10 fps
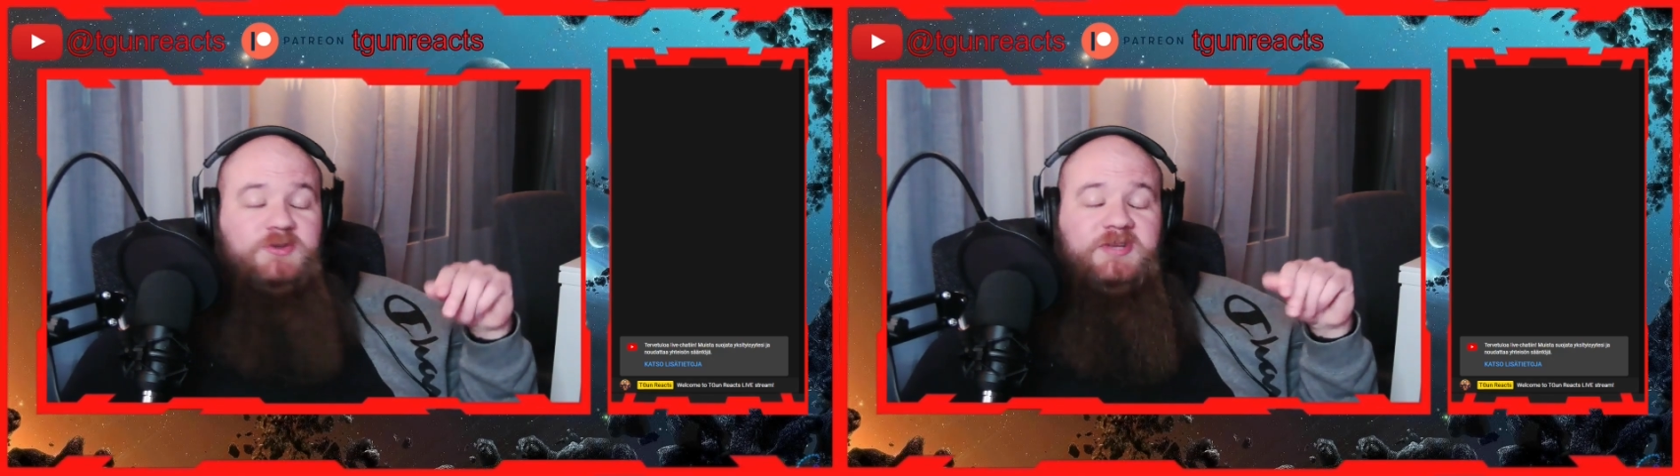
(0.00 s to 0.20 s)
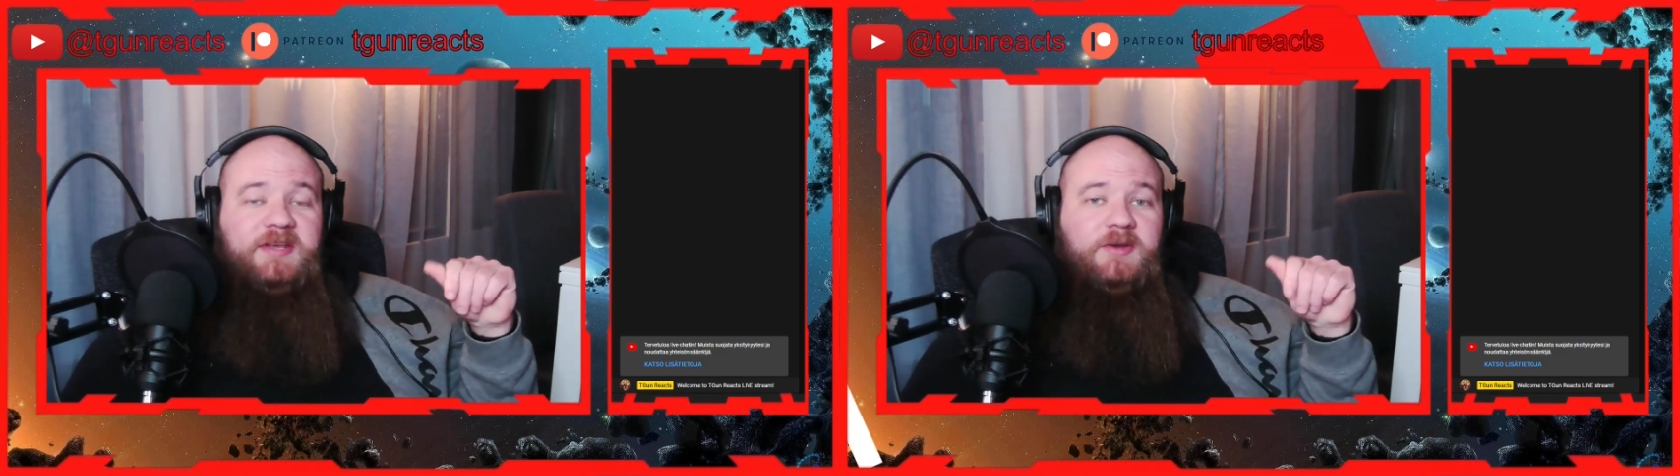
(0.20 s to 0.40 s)

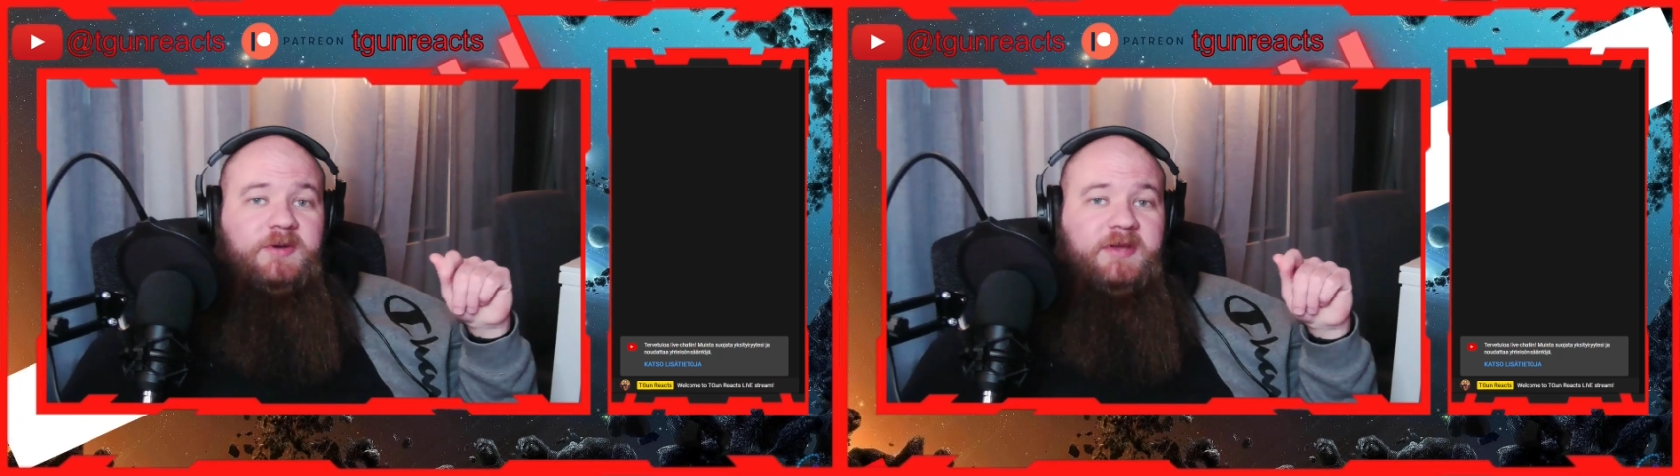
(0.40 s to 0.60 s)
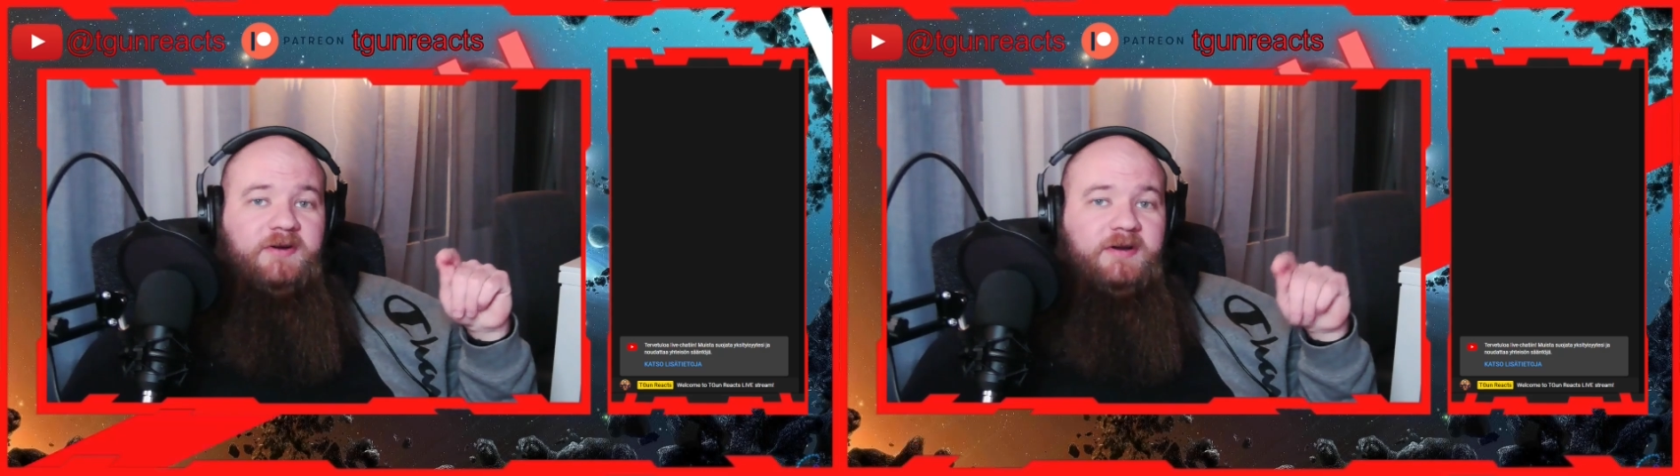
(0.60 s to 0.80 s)
see you
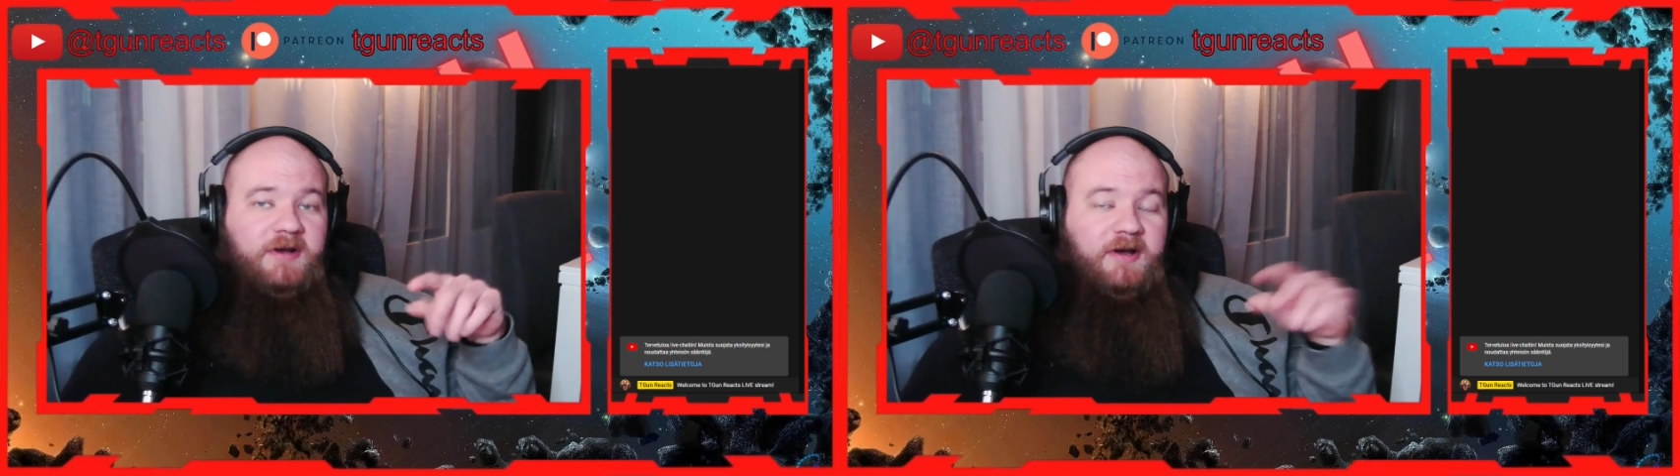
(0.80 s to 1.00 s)
here